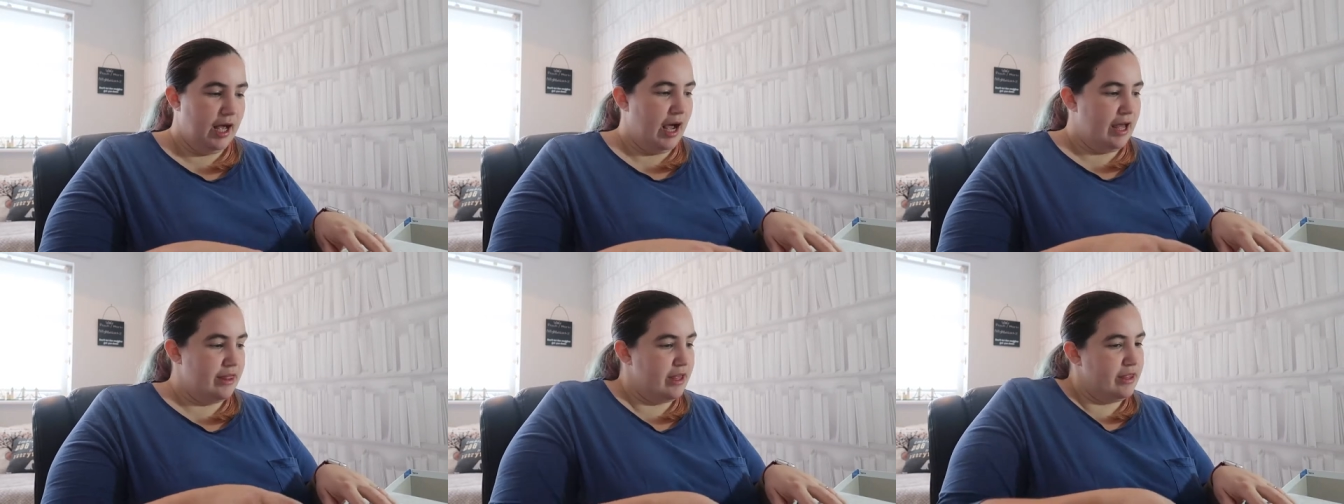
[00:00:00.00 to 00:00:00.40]

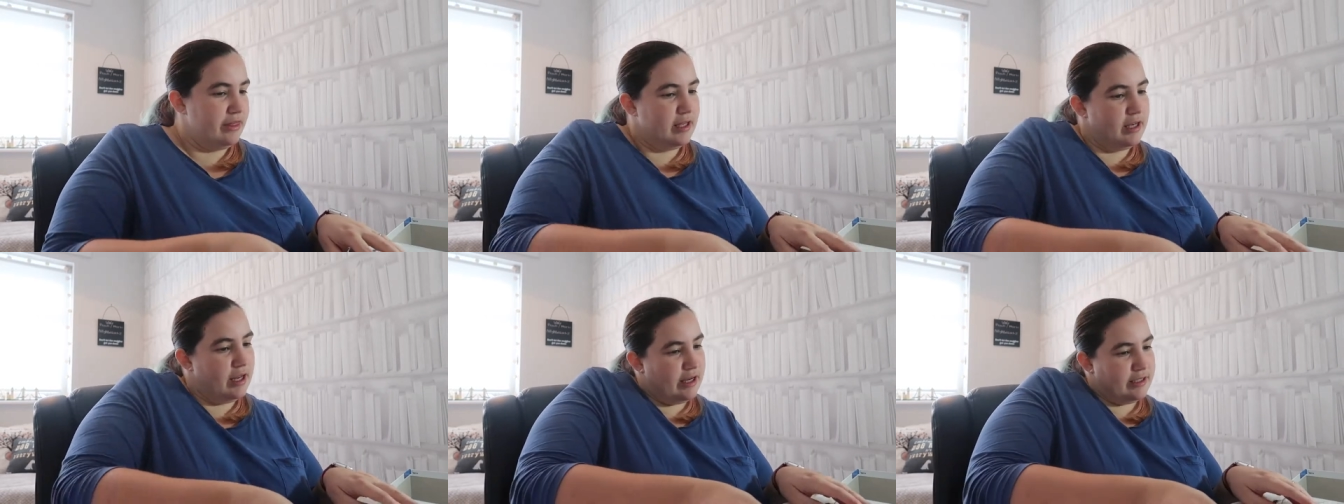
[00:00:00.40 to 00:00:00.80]
and then
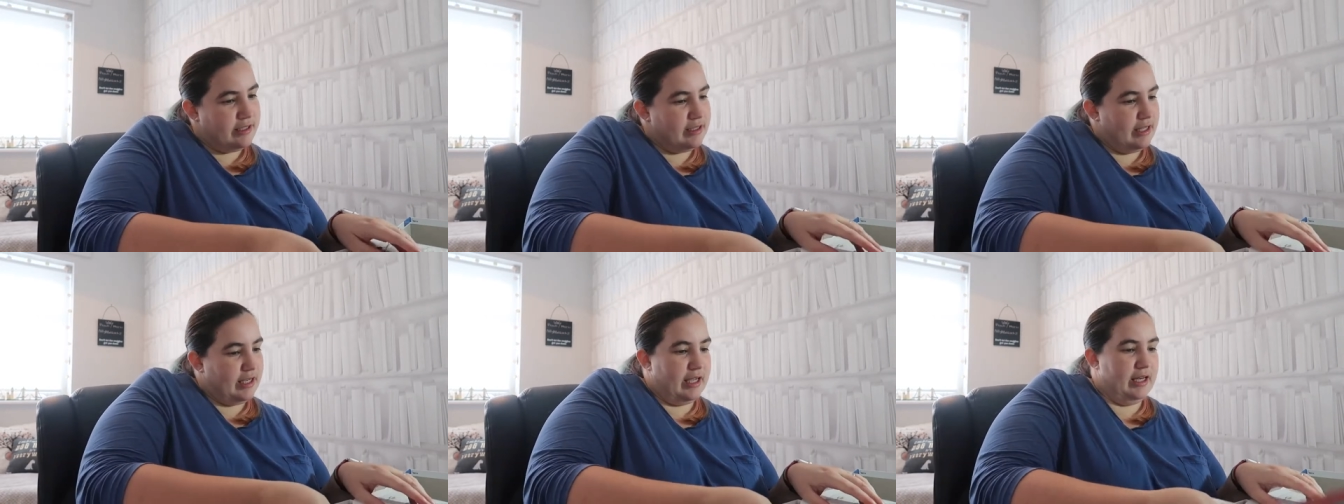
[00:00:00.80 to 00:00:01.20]
the last
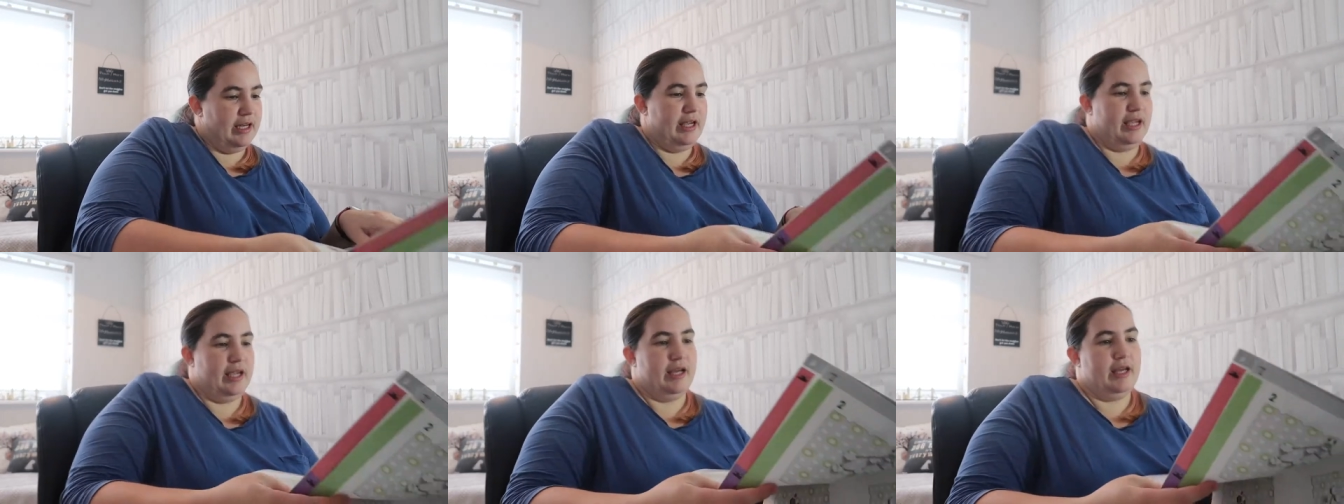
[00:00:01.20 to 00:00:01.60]
thing in
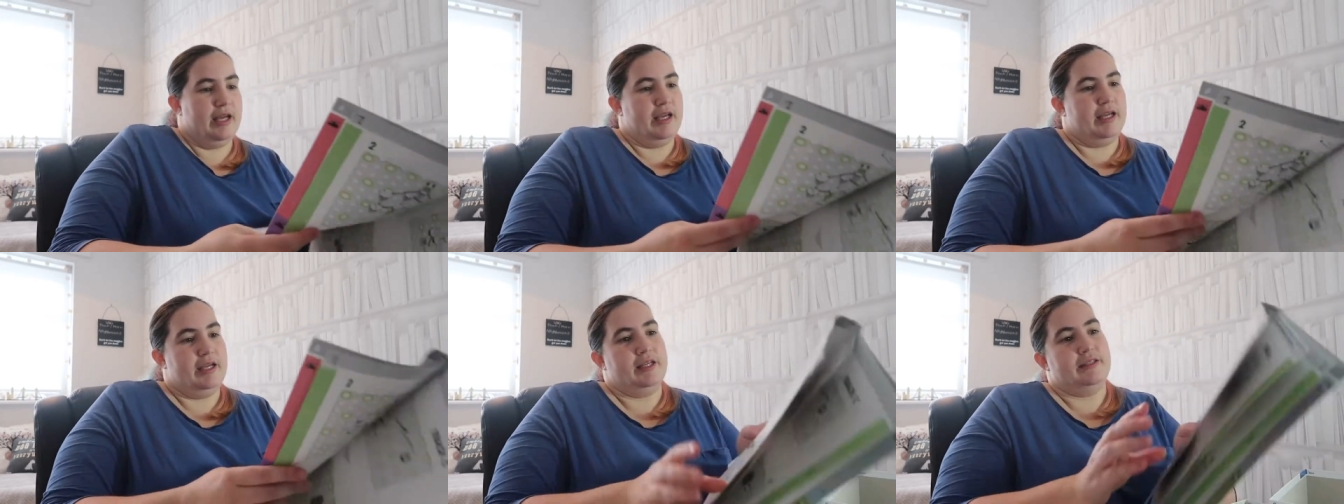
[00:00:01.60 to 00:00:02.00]

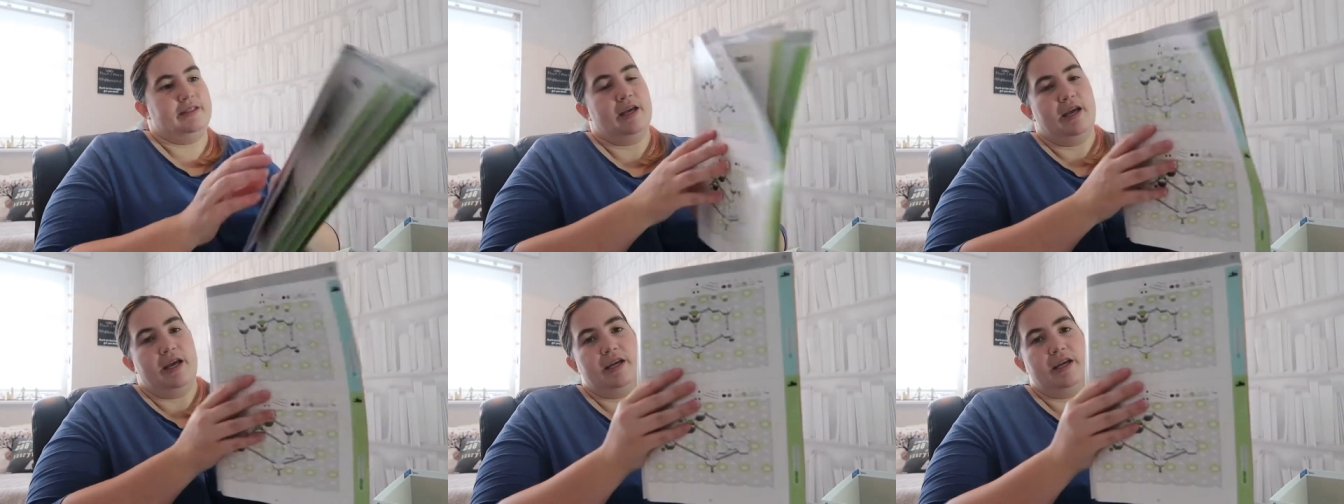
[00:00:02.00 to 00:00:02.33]
here is